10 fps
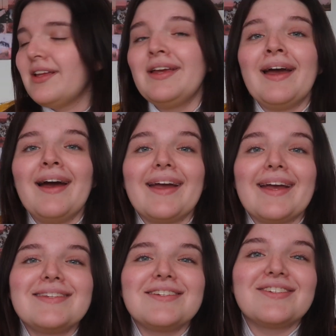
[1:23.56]
I
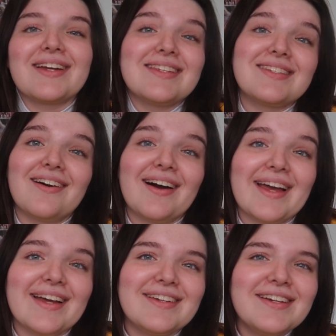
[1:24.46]
guess I should get
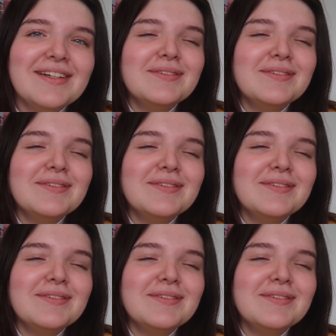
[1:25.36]
started.